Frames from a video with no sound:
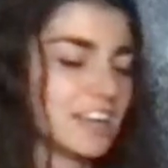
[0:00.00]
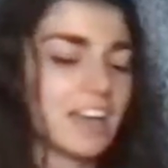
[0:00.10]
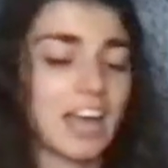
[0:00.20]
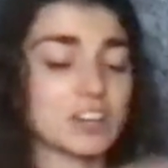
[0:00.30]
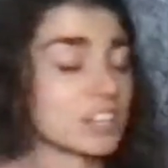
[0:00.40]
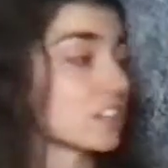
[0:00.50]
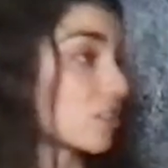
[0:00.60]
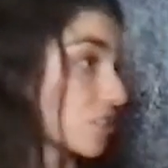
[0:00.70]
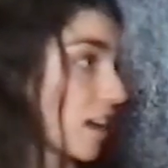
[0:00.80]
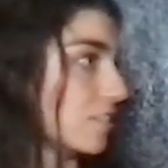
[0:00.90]
And you get to the
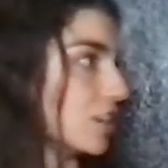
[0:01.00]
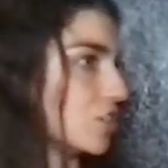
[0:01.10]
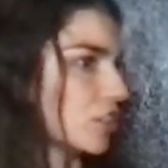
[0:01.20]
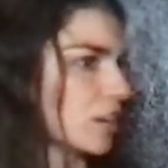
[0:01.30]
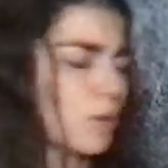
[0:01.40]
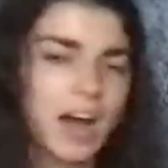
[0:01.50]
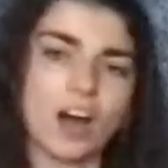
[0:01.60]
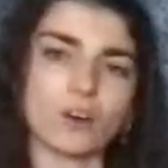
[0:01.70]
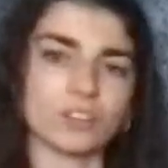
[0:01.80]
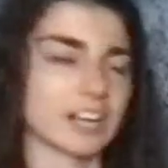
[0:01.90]
other side of it and you're like,
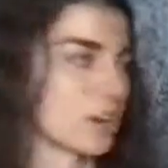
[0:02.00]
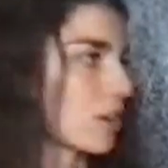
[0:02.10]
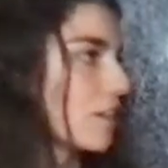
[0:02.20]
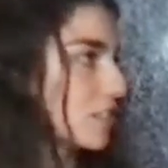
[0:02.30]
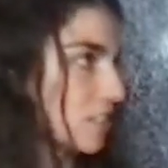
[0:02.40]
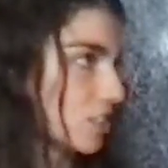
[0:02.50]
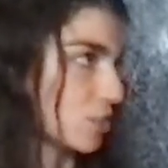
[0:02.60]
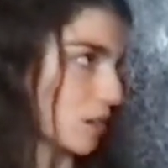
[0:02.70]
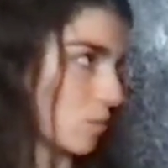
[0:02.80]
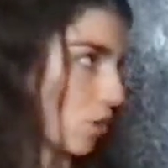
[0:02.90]
wow, like I don't have this issue
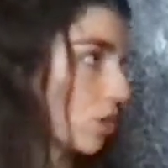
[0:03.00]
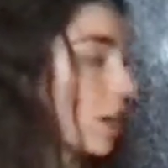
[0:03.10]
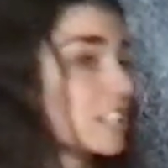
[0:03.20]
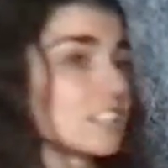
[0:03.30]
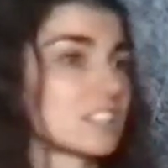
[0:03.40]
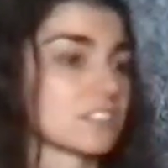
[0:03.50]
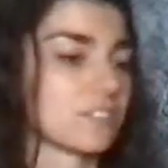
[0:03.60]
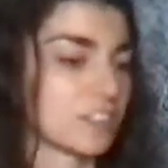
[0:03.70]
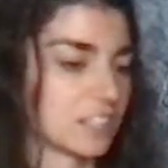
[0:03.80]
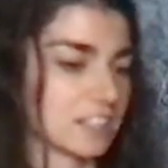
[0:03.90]
anymore, or it
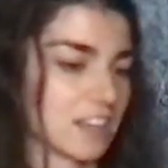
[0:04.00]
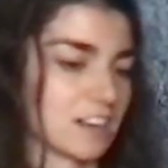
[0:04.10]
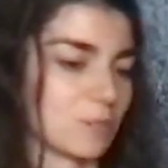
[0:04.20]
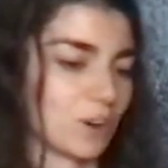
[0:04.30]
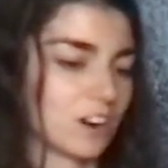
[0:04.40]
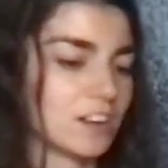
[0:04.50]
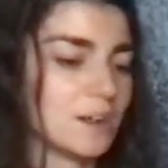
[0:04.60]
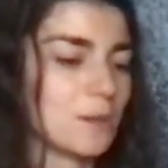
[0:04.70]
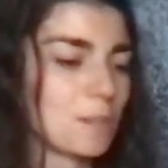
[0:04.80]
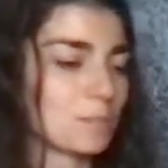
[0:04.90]
doesn't feel like that anymore.
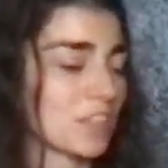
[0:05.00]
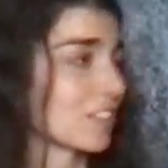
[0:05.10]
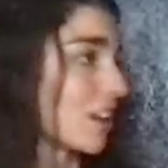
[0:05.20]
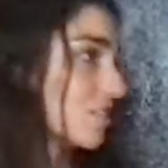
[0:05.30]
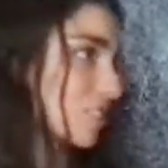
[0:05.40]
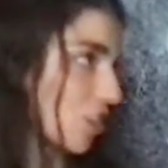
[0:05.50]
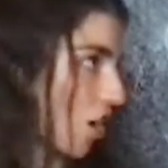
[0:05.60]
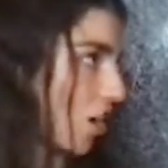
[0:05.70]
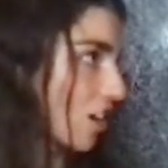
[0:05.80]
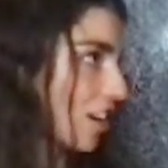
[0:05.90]
But then life is
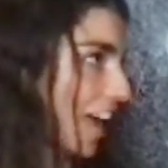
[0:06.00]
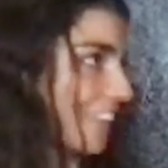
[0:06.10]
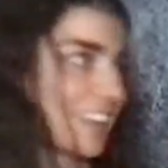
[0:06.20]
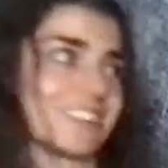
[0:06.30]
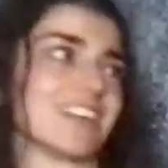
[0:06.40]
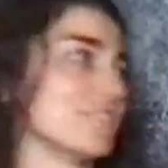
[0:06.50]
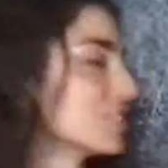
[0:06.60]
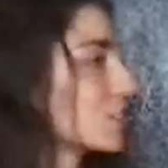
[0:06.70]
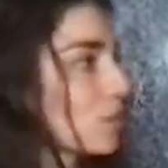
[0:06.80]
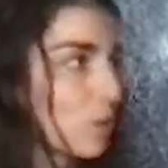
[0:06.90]
long, and like life is
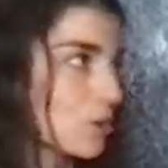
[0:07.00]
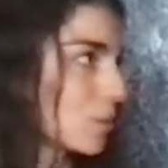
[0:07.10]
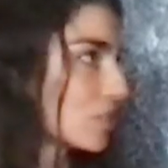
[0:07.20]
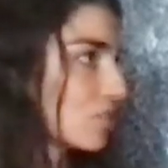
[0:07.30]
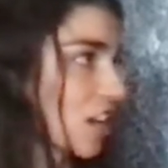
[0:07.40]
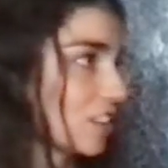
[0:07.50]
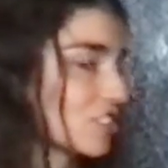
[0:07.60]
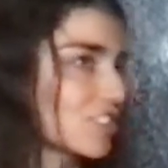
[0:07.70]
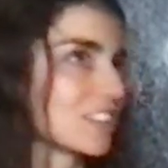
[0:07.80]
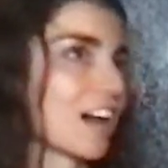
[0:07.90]
going to throw you a bunch of
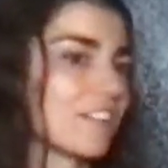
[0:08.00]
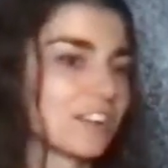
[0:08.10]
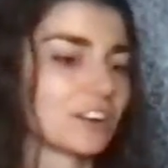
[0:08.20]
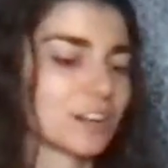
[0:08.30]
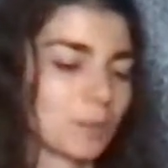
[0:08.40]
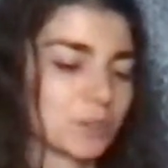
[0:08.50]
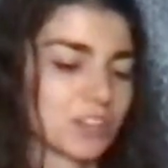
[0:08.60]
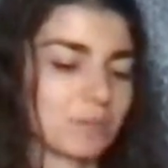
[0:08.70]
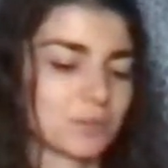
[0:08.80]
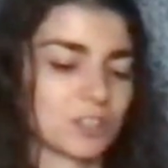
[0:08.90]
challenges, and I found a couple
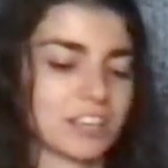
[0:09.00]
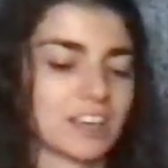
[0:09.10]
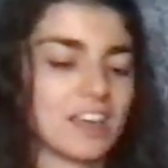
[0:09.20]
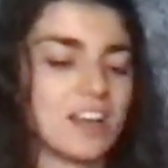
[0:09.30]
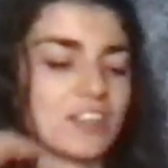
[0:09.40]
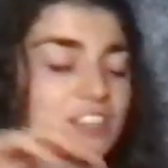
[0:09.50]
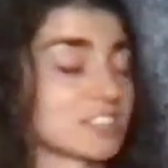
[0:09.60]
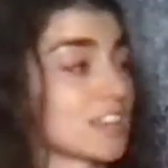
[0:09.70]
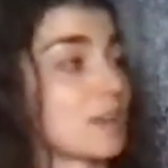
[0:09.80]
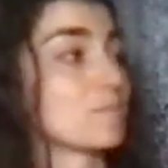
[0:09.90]
times where like the
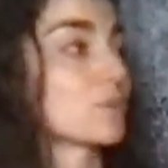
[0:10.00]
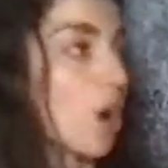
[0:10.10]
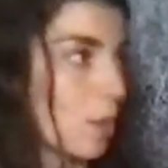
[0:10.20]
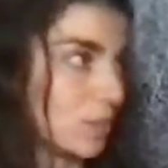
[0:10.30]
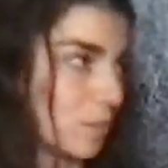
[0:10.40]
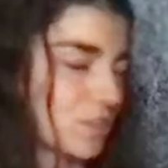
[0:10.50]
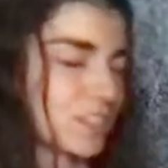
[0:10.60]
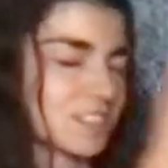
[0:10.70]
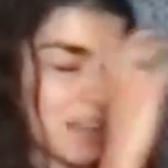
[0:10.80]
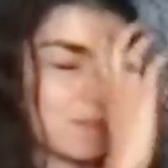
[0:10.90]
same problems or
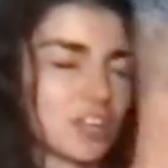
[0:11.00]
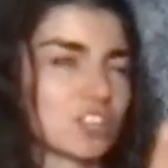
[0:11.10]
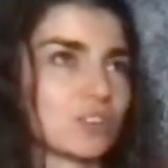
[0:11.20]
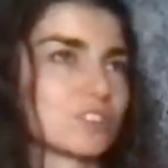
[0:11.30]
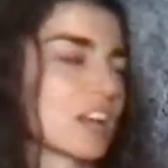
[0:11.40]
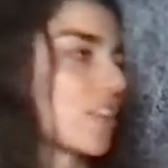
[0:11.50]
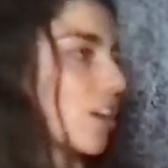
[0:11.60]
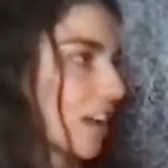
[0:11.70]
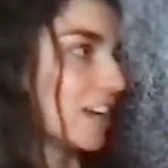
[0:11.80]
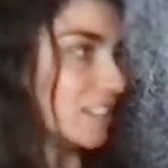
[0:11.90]
the same issues that I
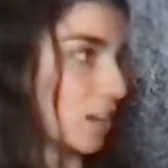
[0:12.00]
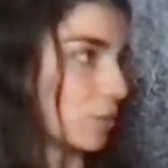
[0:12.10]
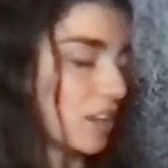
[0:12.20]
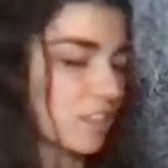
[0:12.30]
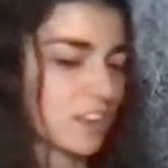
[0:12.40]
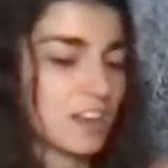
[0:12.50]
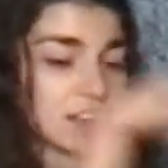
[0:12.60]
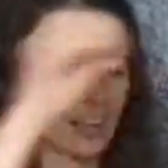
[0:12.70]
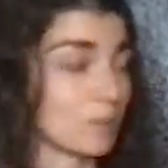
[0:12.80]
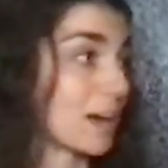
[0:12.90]
thought I had dealt with
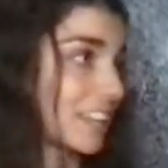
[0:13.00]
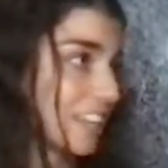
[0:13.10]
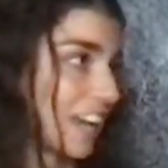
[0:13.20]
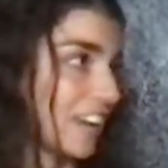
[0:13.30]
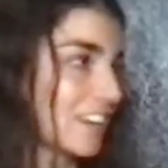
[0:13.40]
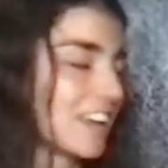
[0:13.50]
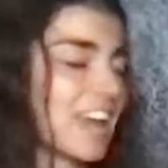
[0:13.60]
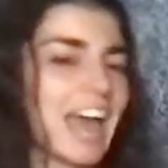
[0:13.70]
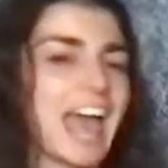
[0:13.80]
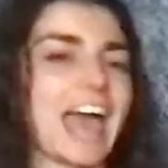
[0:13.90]
come back again,
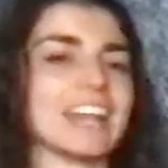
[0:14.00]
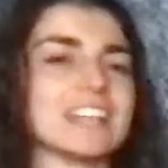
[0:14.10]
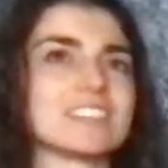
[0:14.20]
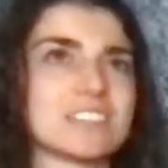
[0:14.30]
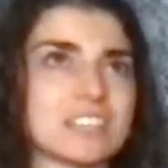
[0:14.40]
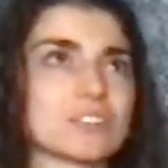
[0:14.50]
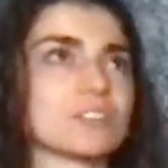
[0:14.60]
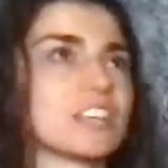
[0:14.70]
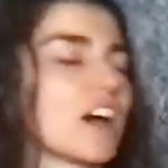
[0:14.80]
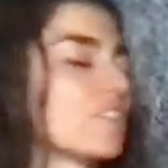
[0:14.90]
and
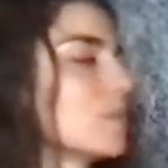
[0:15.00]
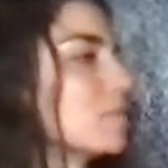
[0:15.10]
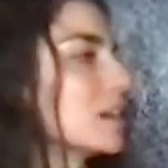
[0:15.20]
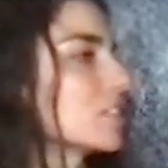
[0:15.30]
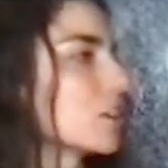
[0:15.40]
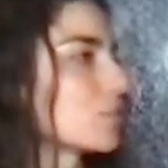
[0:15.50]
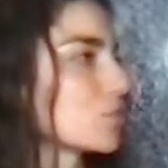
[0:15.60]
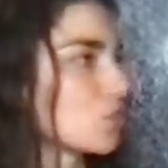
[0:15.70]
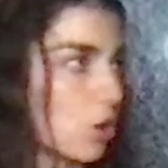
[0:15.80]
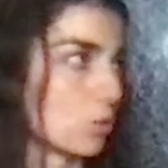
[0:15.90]
instinctively I've made myself
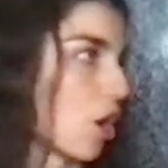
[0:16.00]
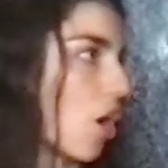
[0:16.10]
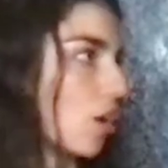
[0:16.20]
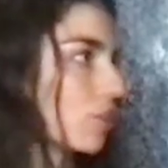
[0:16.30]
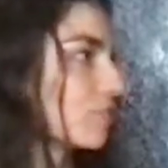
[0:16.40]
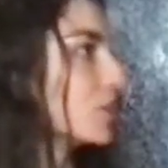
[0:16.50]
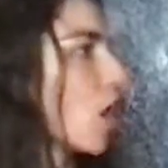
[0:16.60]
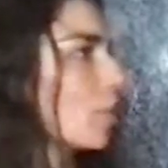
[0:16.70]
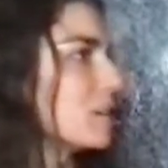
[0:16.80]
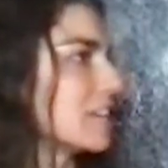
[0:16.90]
so wrong for
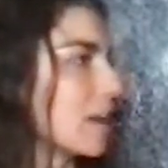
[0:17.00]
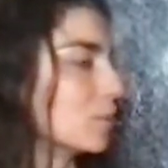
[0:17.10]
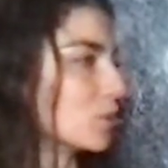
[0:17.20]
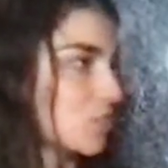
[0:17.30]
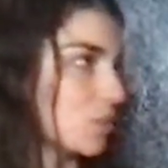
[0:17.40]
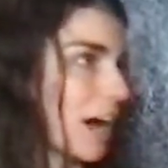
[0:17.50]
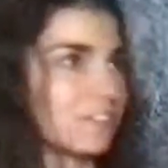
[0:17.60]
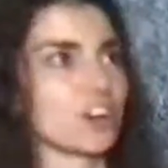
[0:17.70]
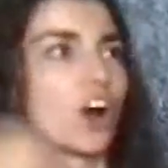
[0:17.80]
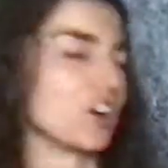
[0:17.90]
not being able to have
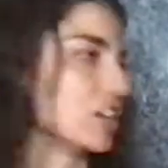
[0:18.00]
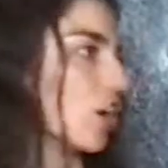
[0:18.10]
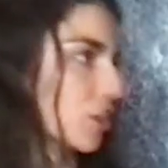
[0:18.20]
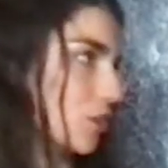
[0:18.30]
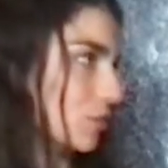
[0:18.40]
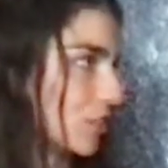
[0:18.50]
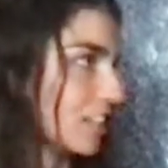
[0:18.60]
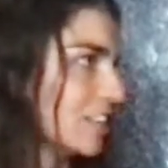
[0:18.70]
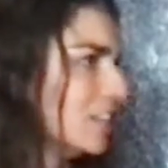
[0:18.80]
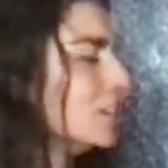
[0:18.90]
already gotten over it.
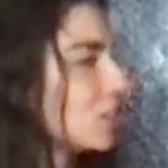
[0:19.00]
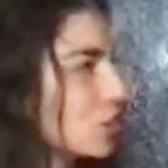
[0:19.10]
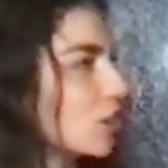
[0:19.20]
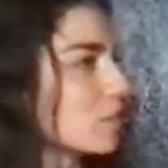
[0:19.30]
You know